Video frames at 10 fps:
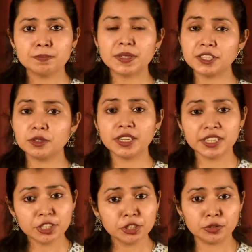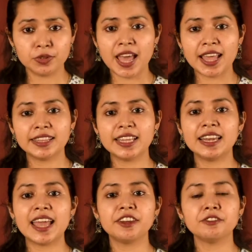particular issue and they
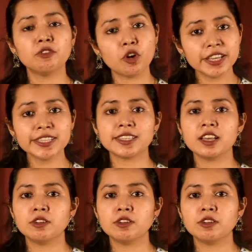lent voice